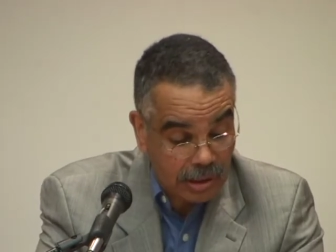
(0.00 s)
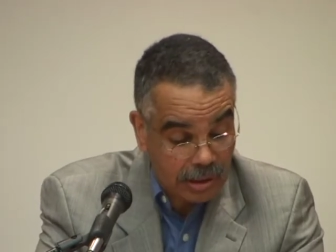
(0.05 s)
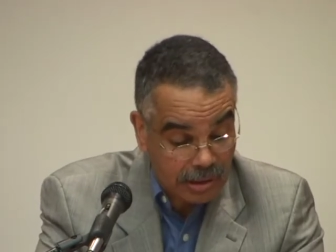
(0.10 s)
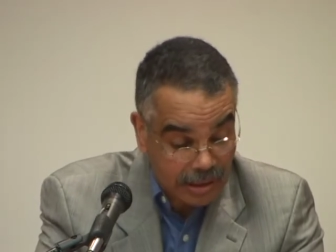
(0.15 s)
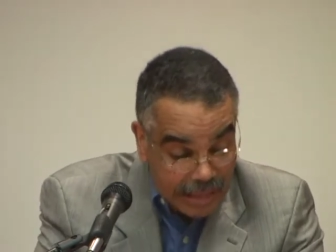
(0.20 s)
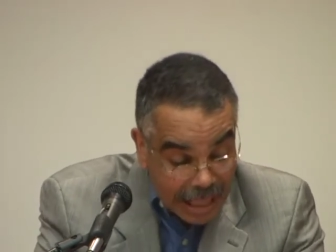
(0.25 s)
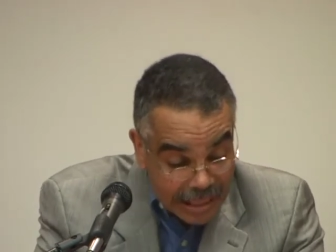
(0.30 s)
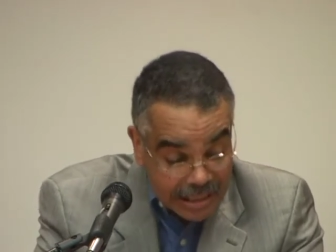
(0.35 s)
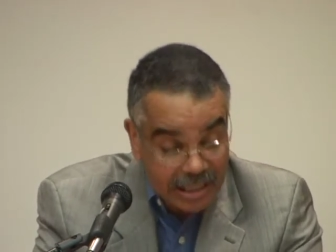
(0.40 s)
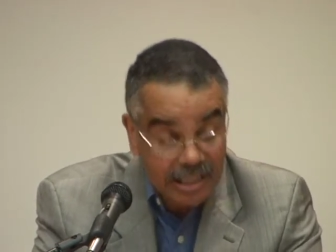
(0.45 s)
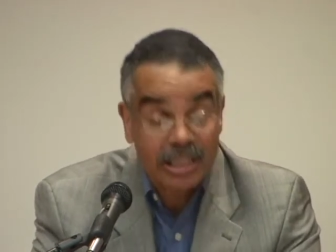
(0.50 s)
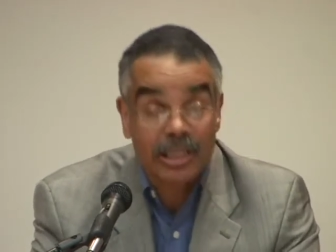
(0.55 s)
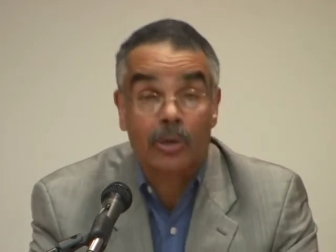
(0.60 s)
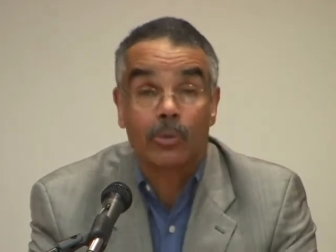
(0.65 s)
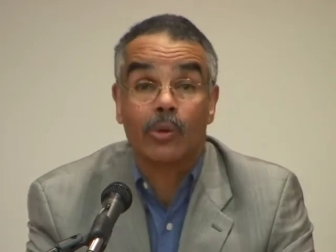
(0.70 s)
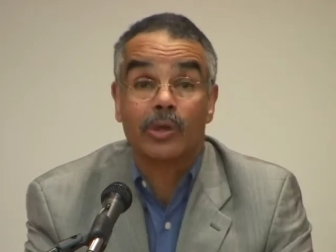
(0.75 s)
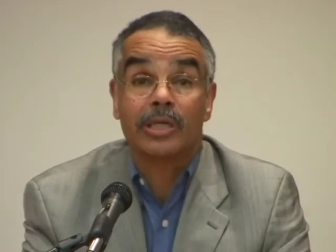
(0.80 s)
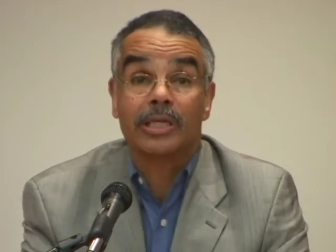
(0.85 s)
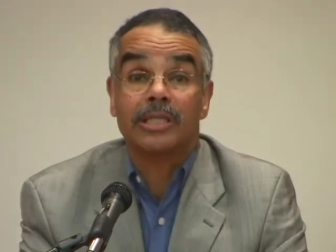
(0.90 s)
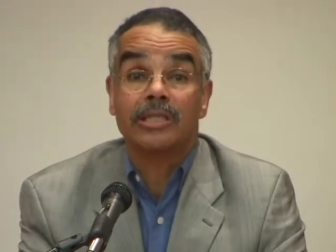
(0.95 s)
Yes, there
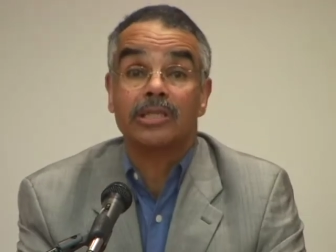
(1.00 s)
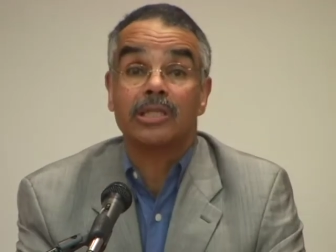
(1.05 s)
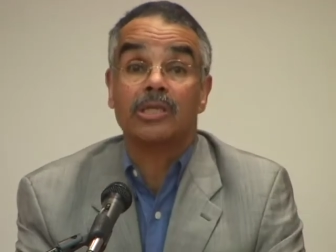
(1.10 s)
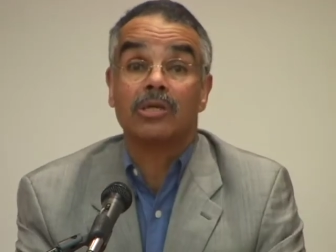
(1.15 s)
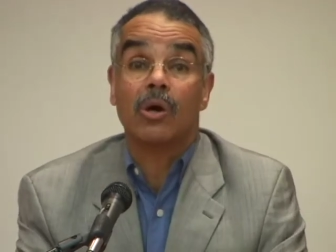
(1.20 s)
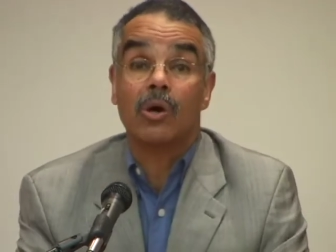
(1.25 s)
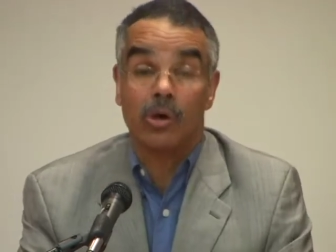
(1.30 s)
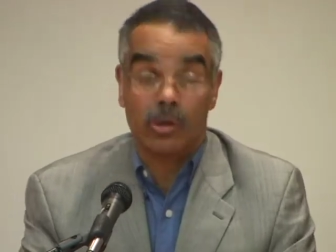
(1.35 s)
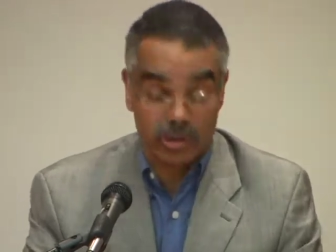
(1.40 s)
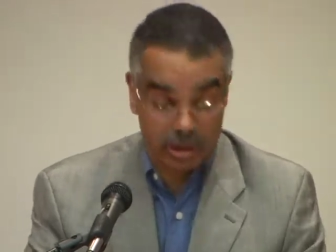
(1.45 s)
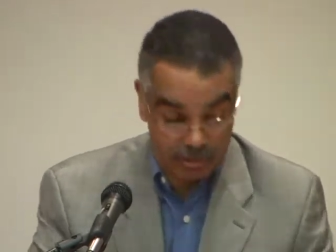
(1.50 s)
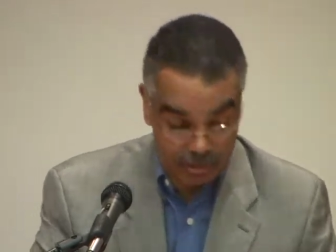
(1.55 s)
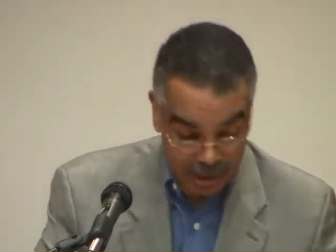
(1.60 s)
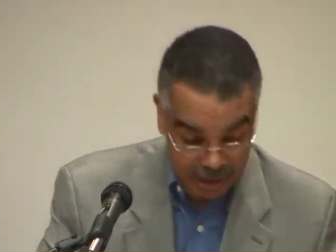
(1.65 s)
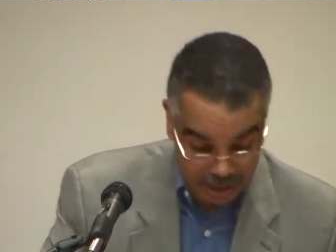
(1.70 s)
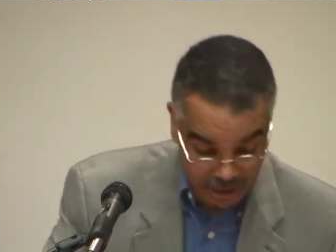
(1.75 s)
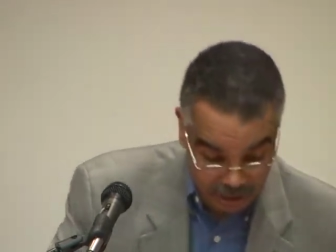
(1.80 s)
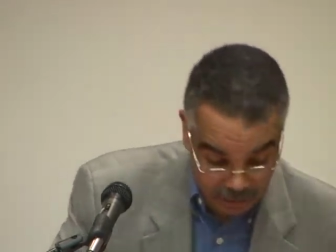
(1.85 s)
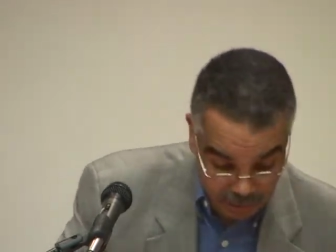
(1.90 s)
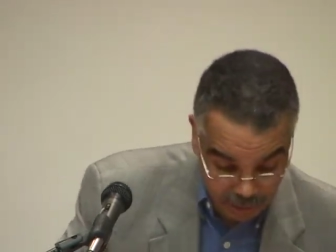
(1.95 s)
were easy calls in
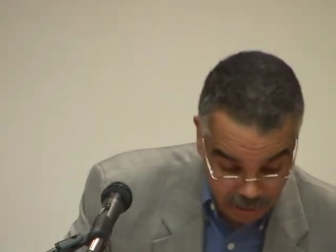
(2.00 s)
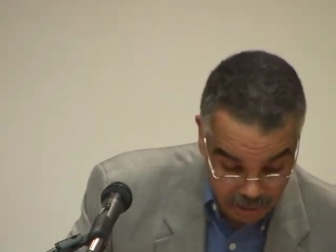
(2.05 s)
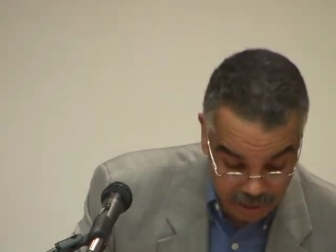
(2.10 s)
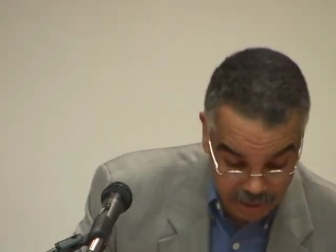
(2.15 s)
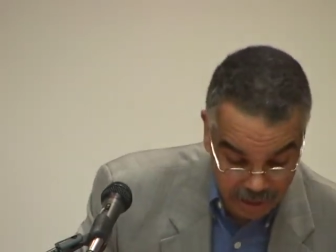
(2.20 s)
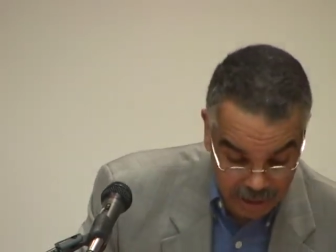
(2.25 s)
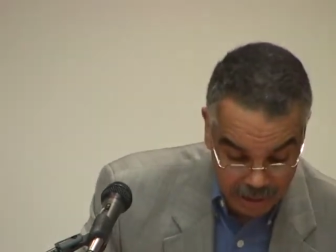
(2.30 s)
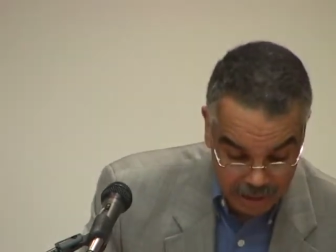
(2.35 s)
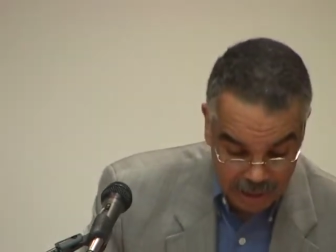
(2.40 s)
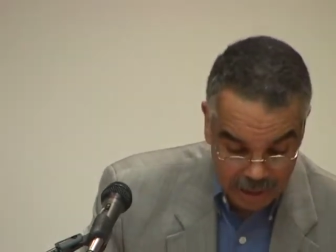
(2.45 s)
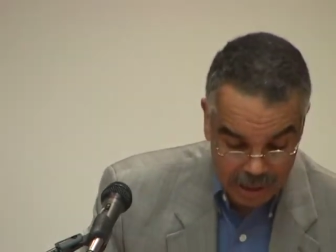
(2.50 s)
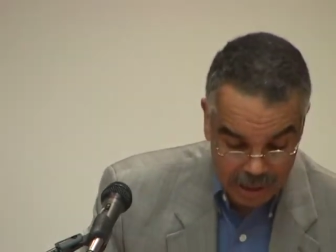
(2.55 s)
my community.